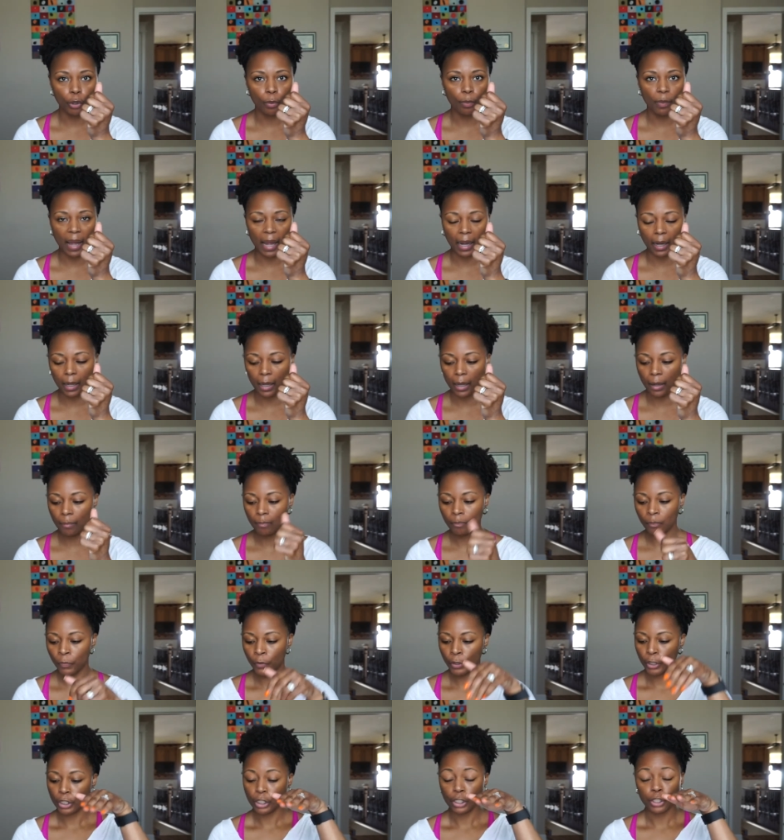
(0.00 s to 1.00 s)
back up,
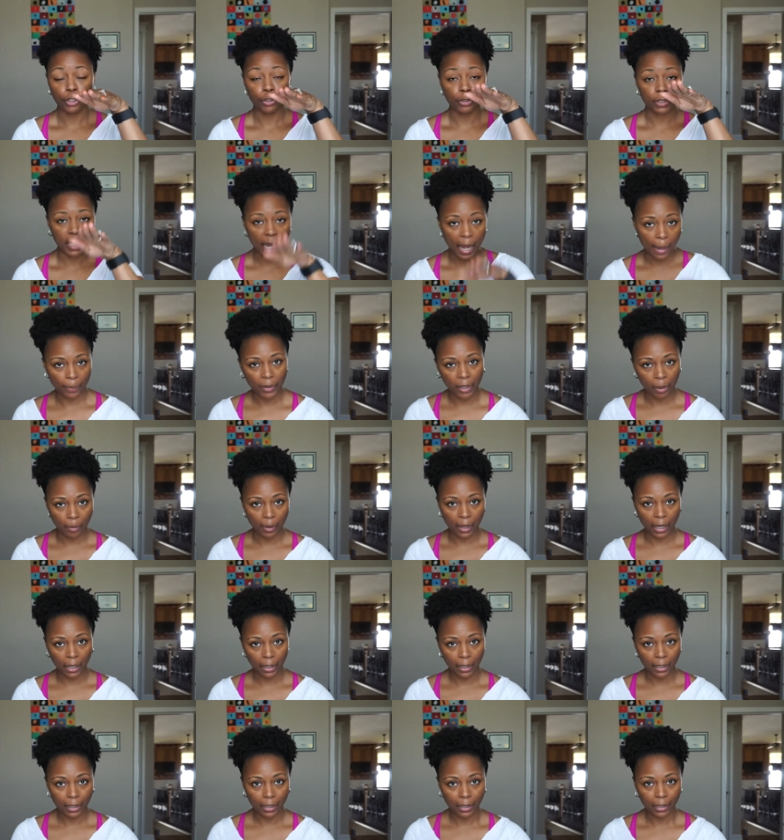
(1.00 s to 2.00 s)
you tap your
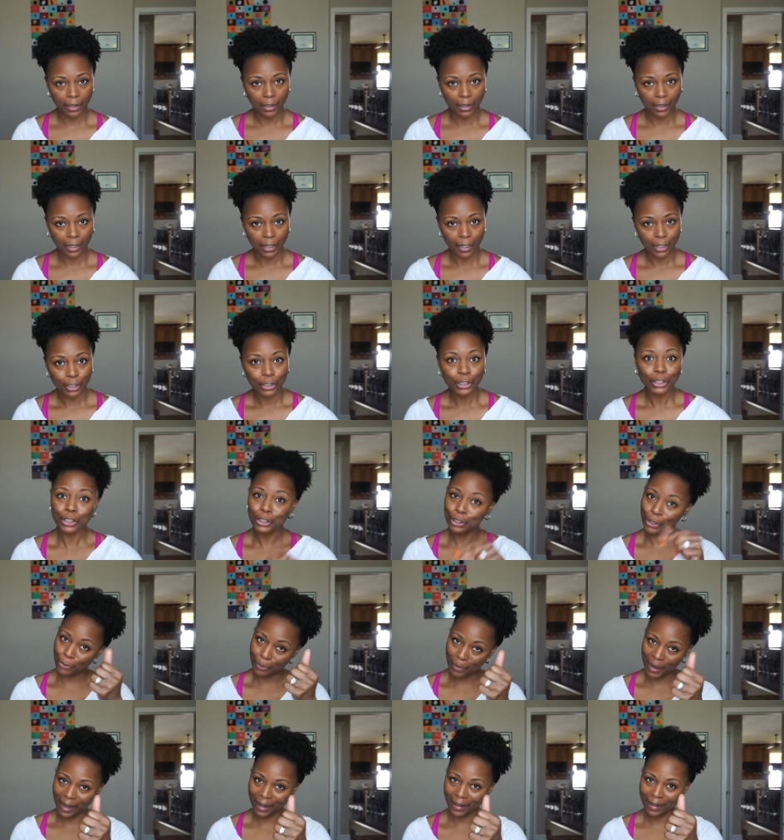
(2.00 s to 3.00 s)
butt,
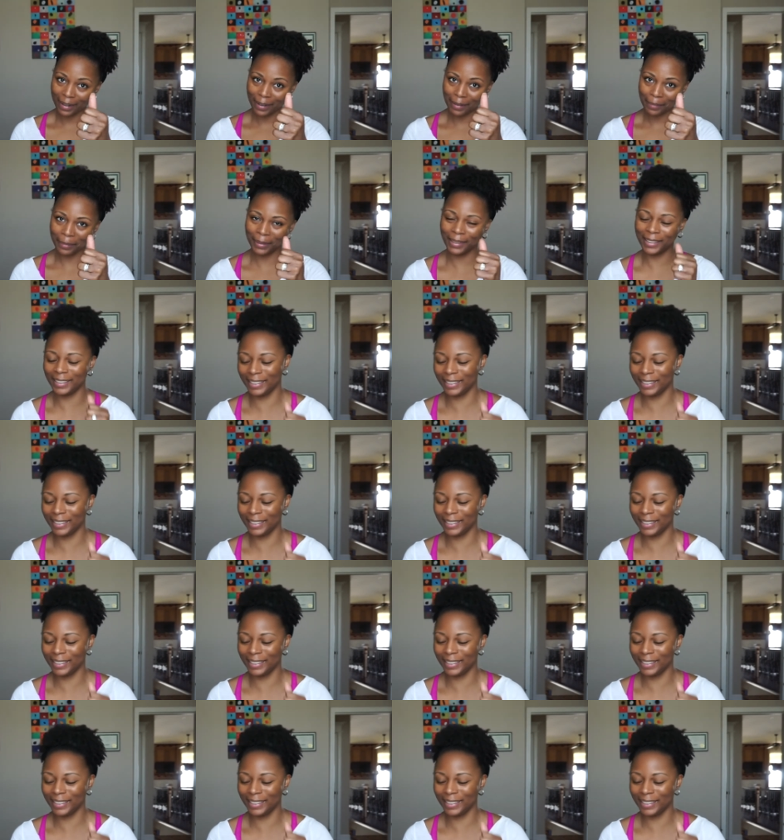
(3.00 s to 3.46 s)
shoot back up.